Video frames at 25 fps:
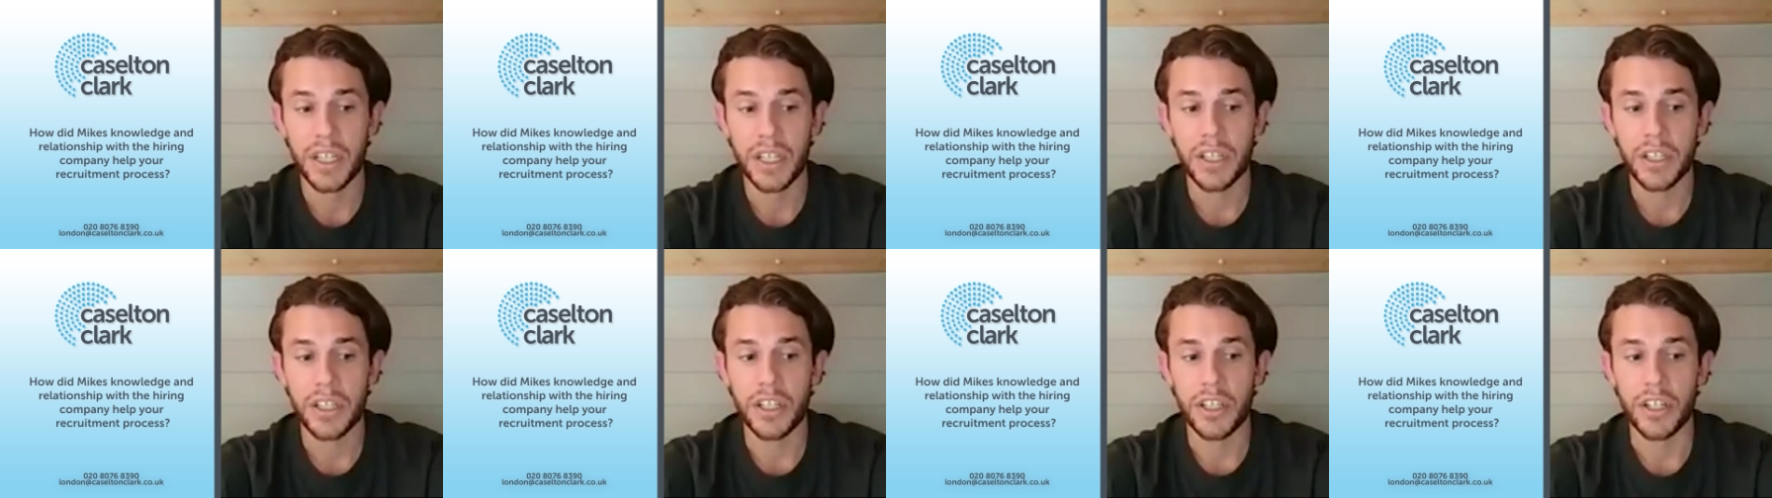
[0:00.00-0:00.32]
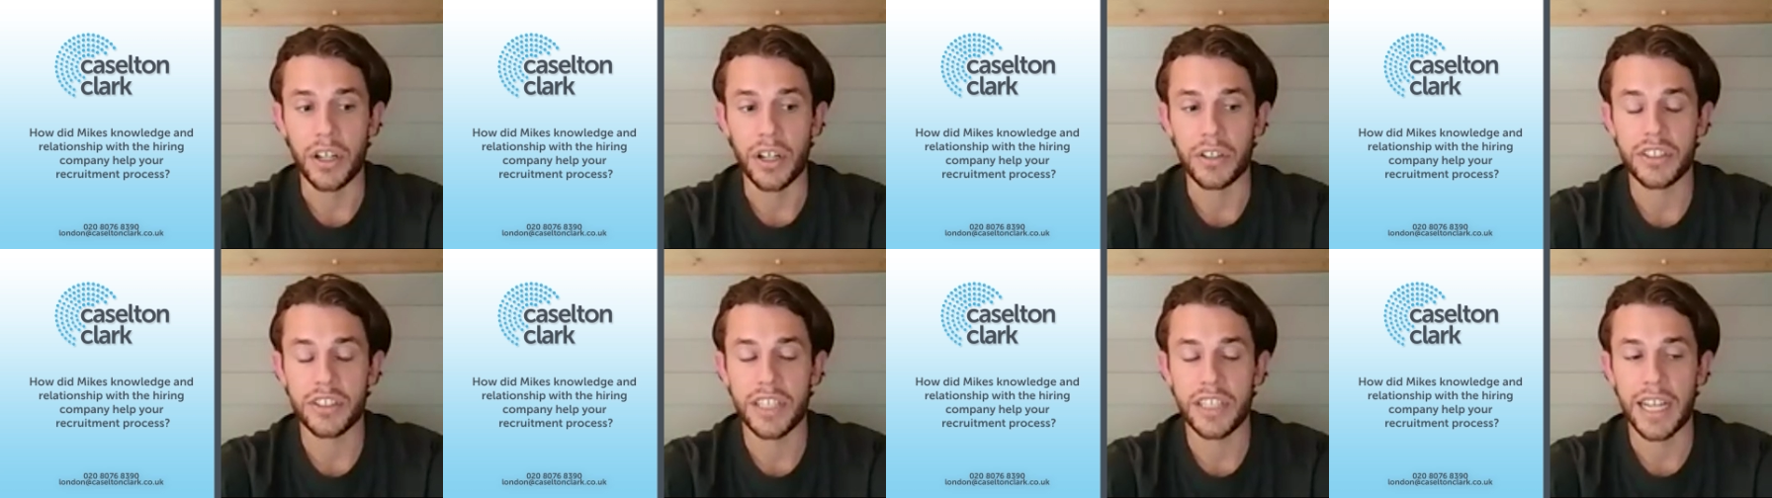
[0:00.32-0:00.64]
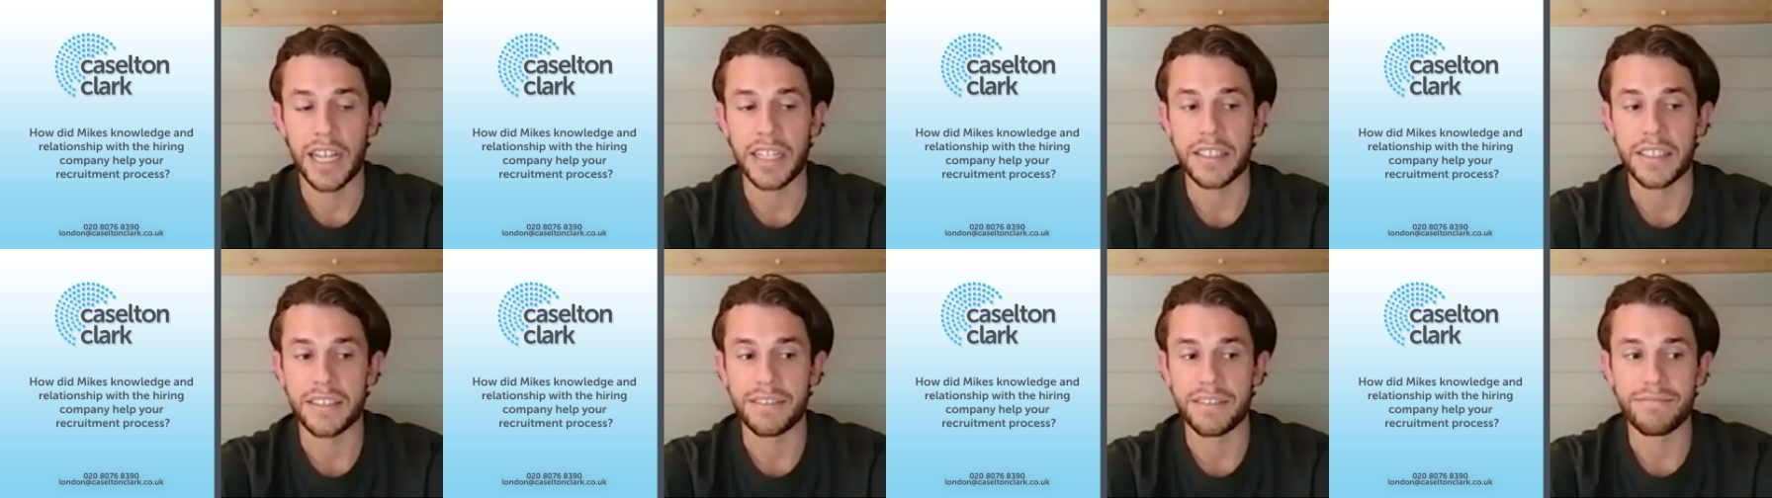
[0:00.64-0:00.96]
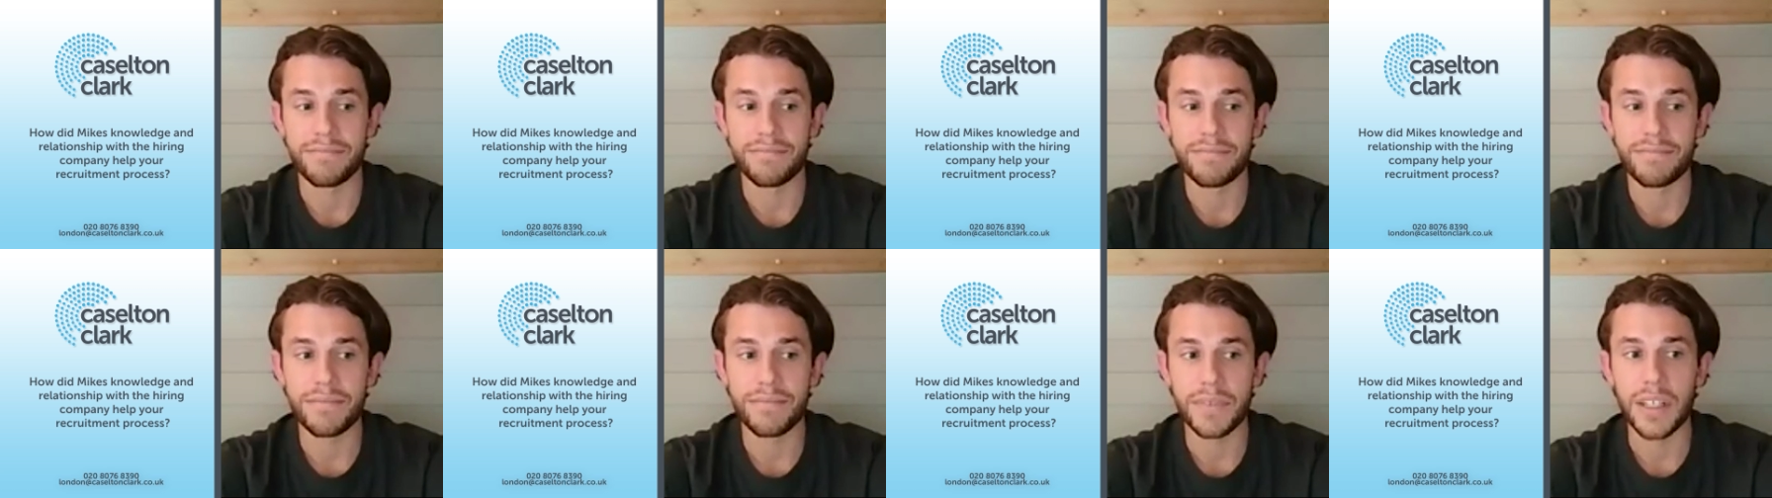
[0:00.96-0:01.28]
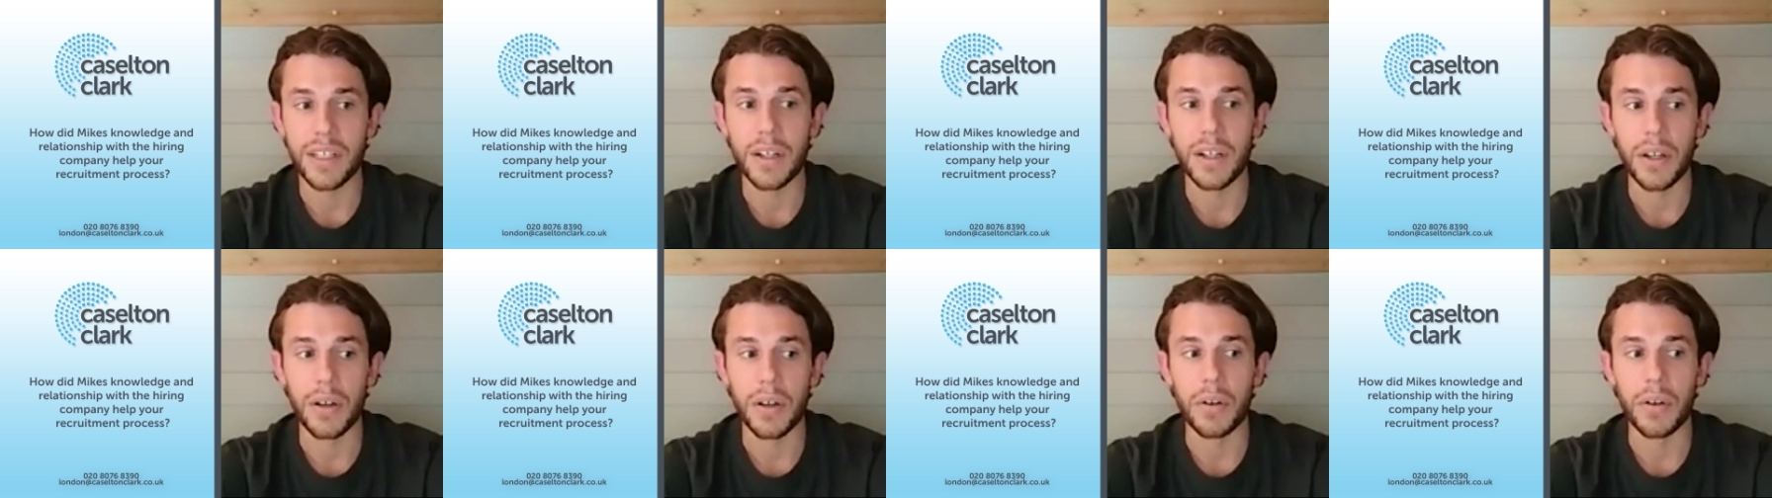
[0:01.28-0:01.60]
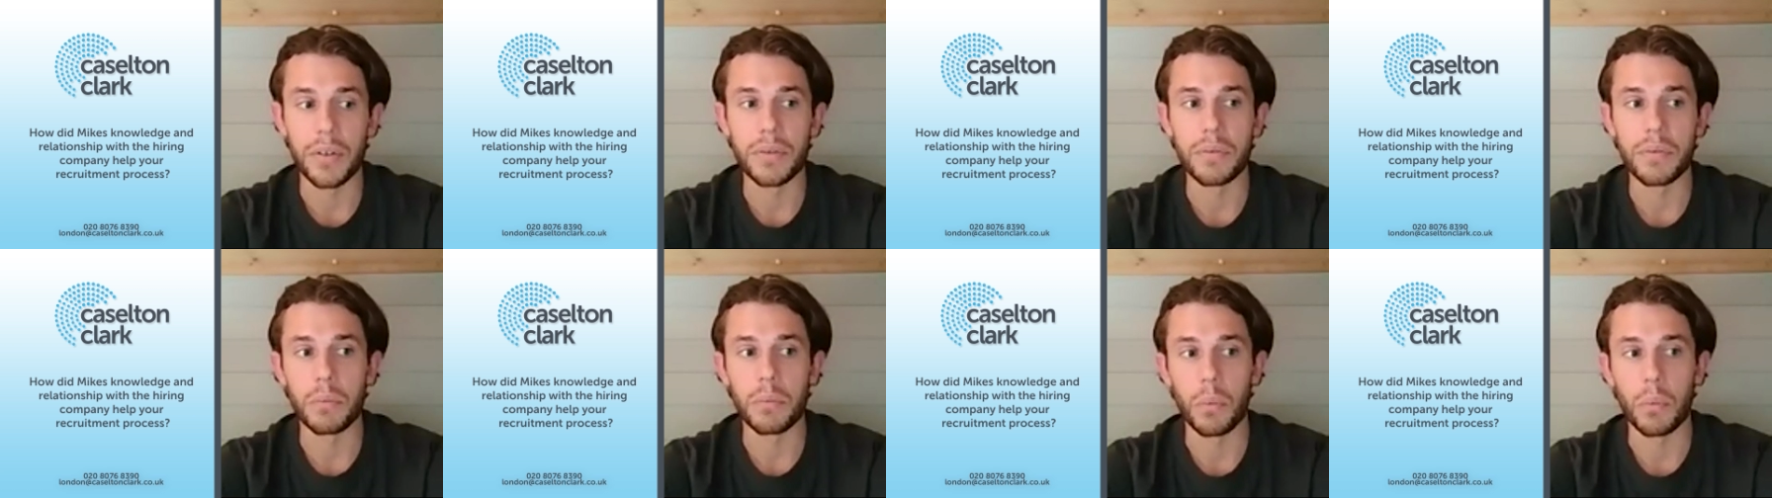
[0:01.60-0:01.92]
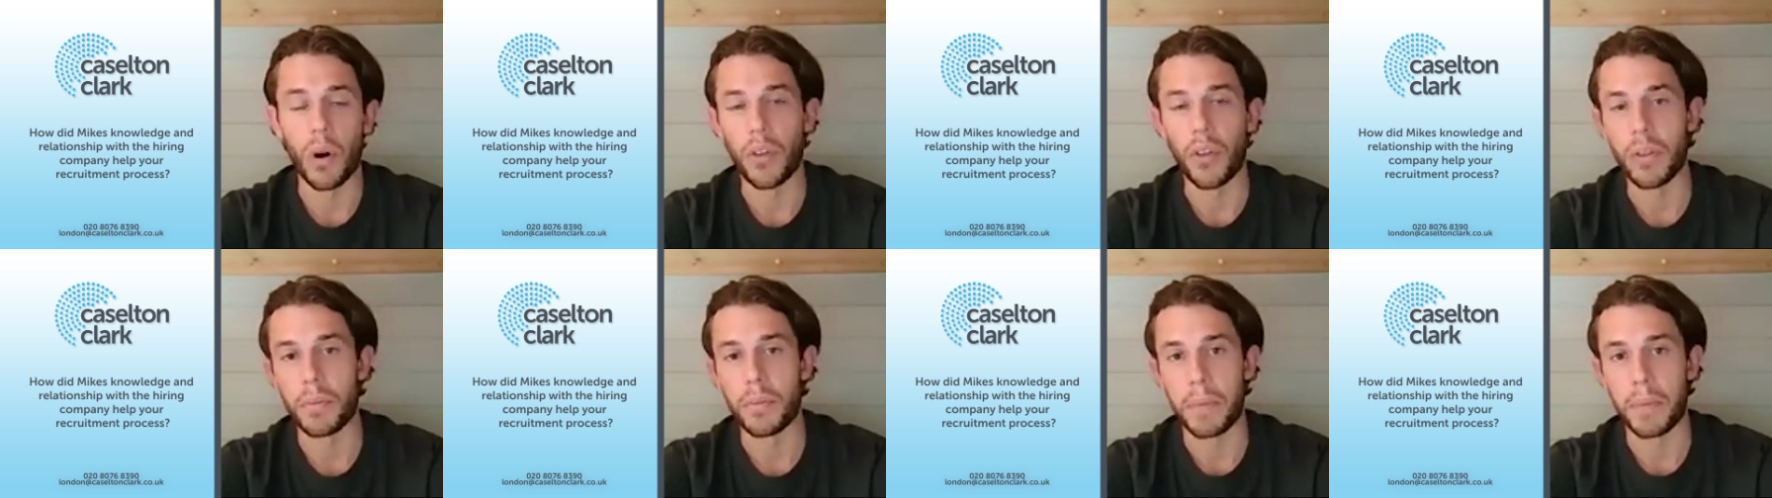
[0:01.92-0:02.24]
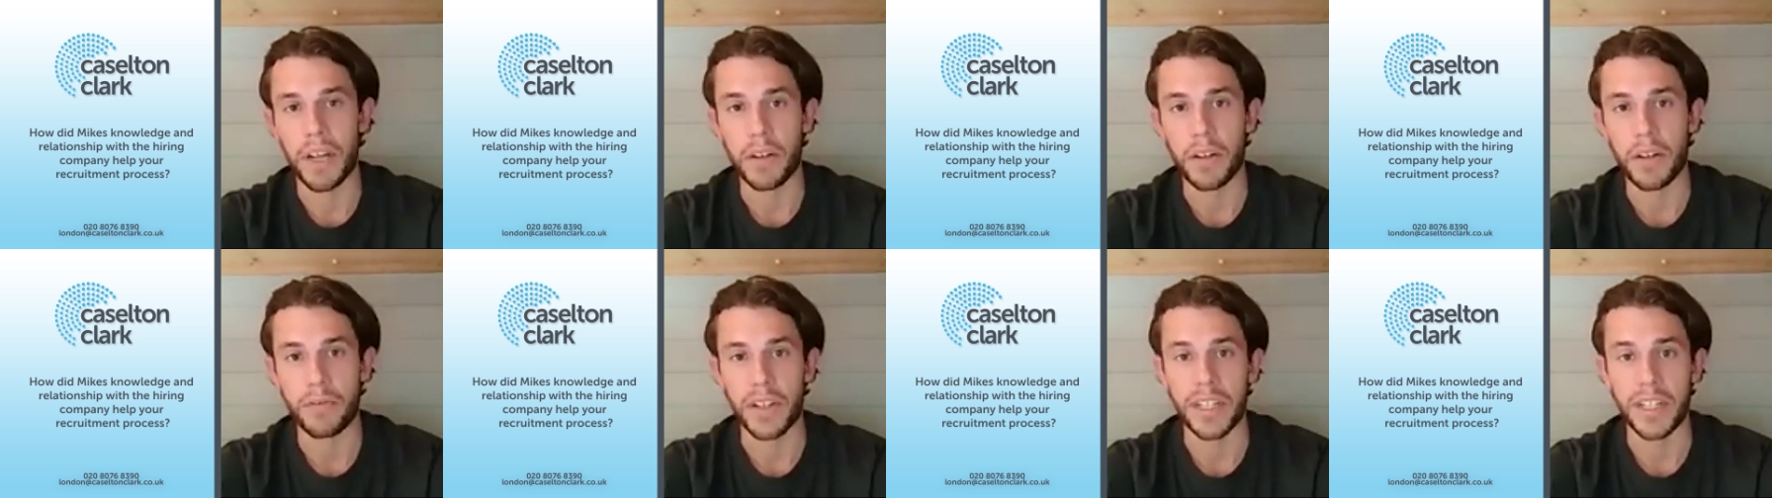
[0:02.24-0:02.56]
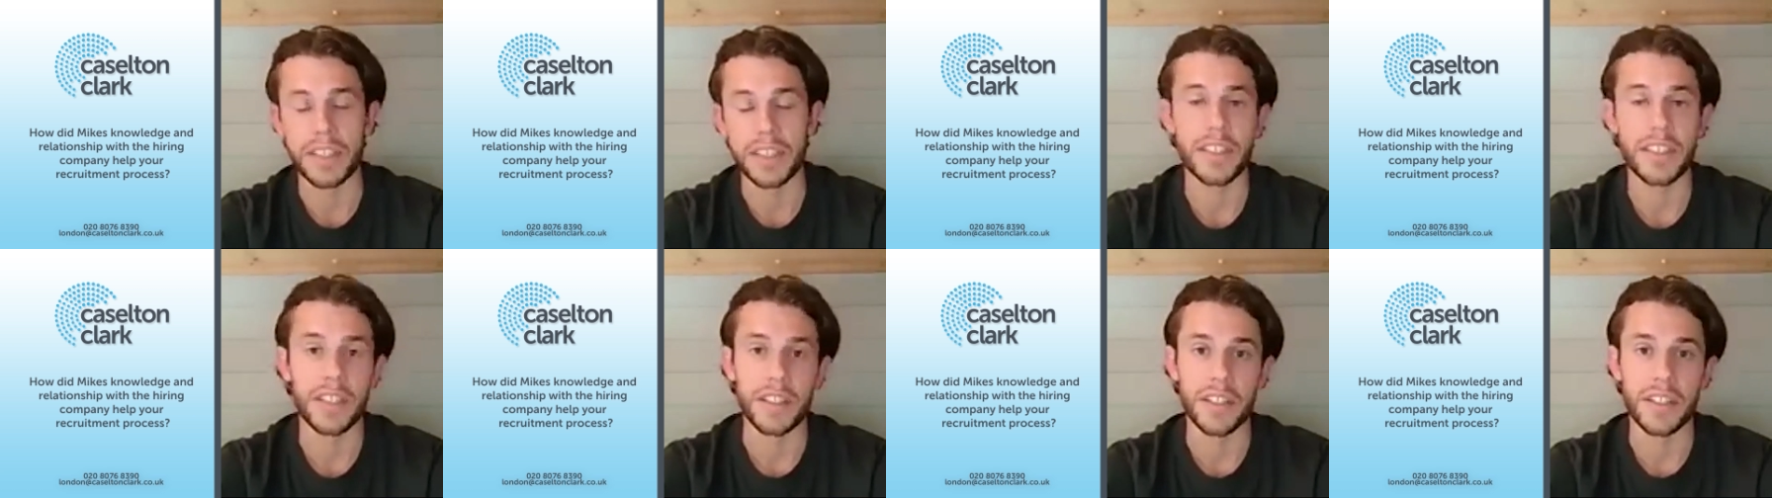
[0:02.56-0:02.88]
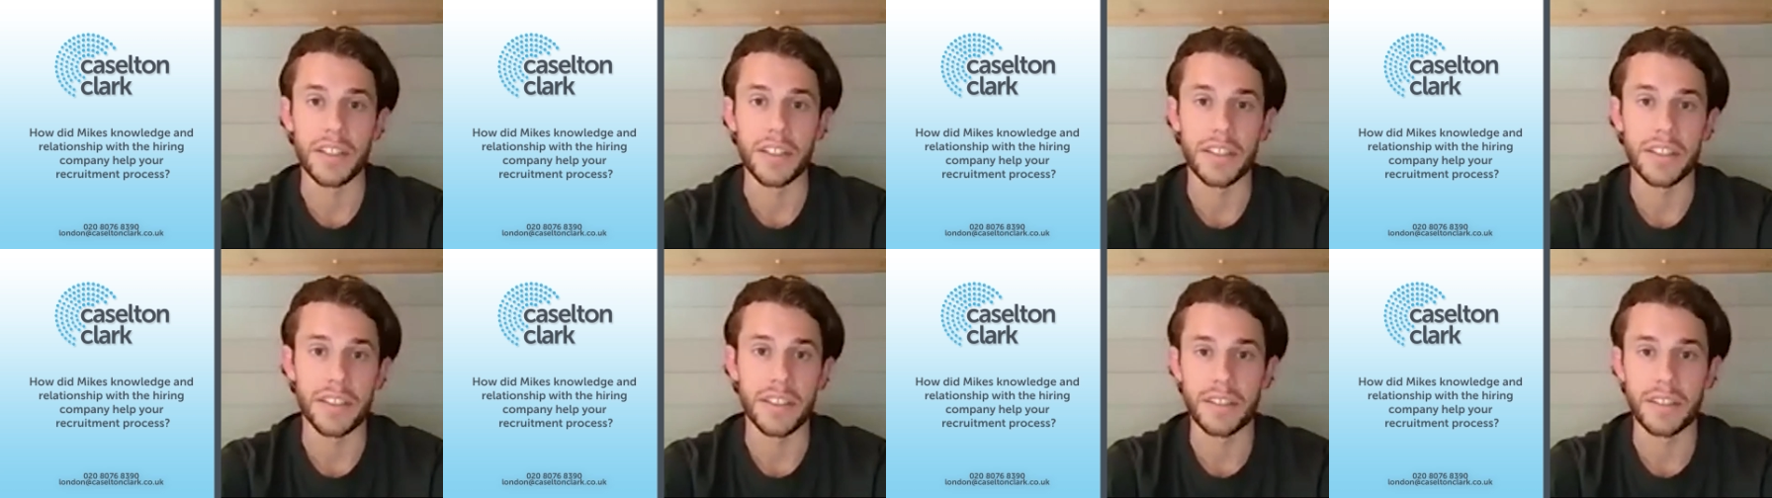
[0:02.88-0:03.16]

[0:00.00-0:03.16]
you know said uh, what are the benefits and the